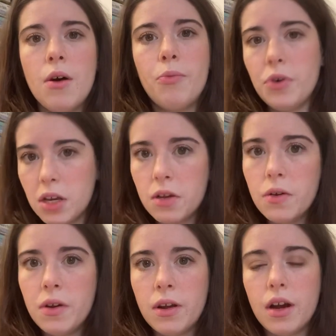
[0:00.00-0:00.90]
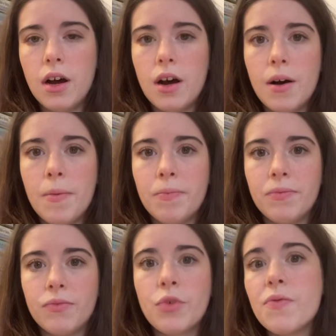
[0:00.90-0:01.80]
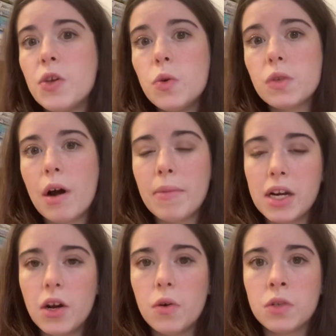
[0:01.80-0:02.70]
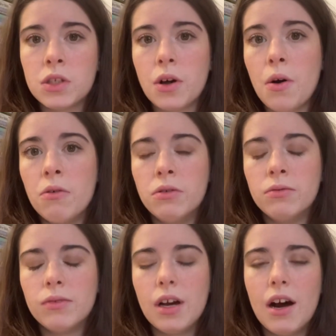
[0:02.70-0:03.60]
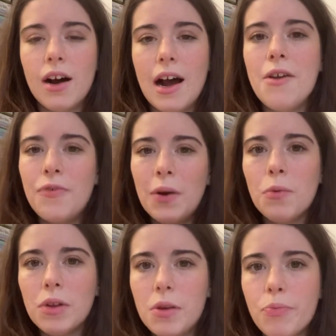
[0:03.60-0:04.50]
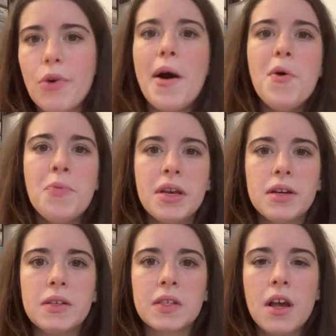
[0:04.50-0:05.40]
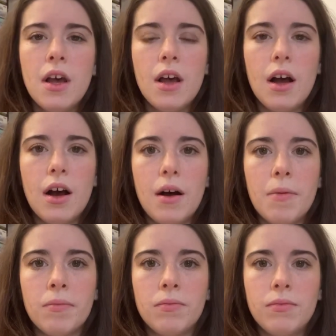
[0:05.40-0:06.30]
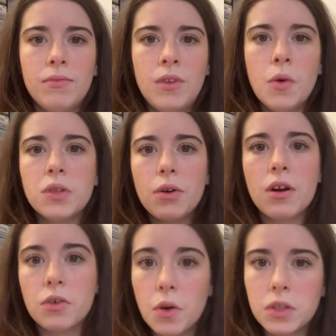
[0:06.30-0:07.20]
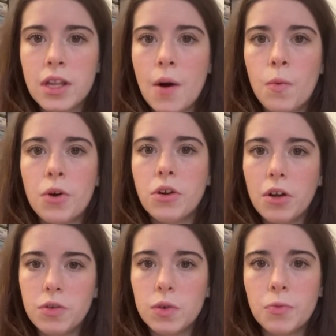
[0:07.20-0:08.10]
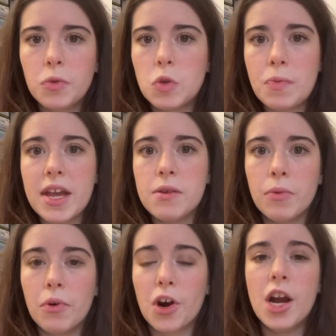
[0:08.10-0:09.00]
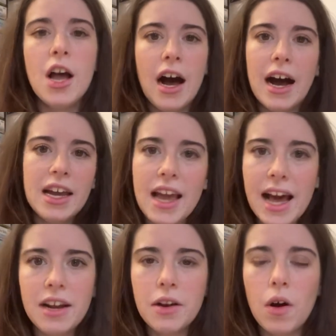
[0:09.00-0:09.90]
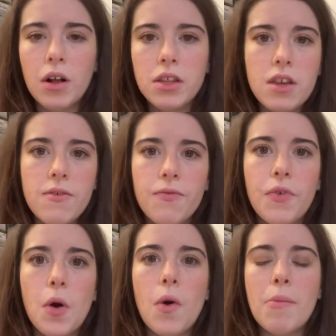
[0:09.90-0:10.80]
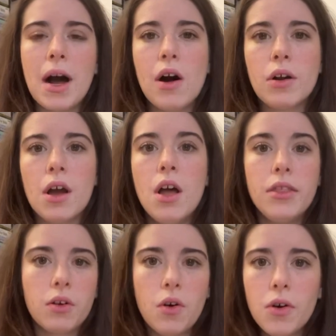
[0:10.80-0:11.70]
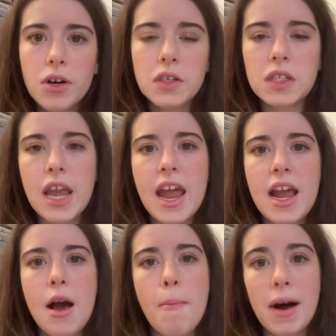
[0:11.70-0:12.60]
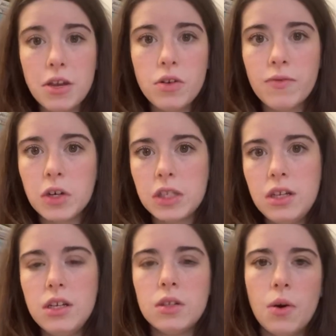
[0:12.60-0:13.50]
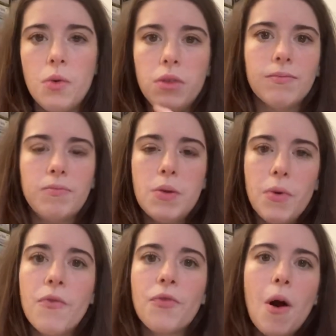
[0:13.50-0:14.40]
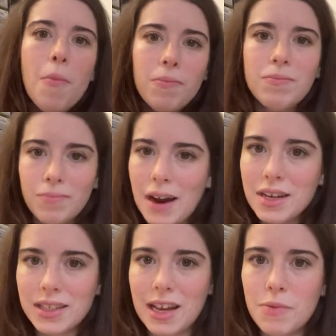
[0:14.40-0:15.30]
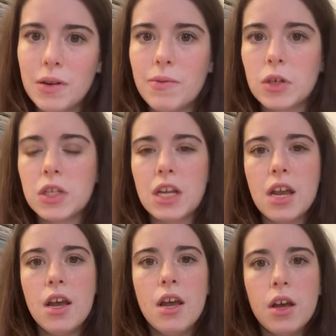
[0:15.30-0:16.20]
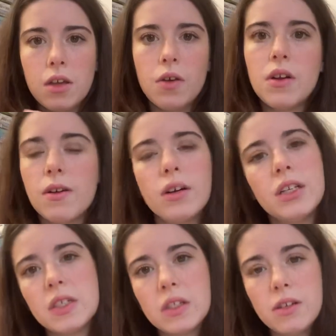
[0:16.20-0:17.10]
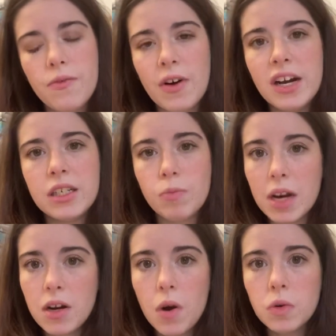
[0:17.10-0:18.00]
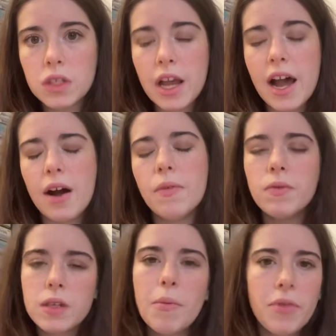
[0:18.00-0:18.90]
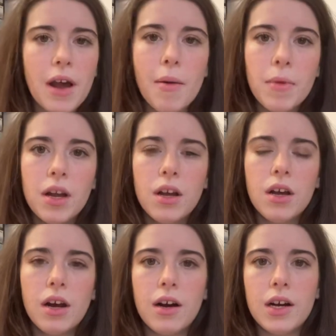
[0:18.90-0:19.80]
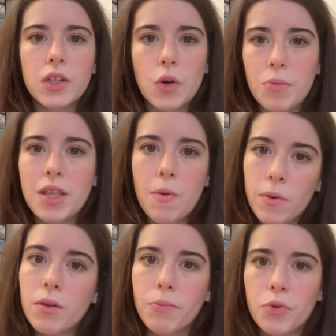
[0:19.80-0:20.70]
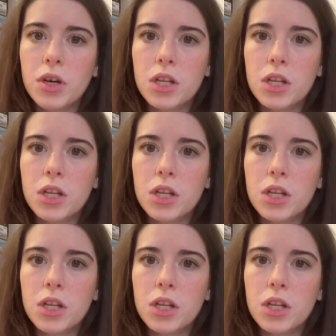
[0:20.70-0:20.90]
pretty good reviews on my notes, so I felt really proud because those are notes that were not useful to me anymore. I added all the info about the course and my university, so people from my same university could easily find my notes, and some of them told me they were pretty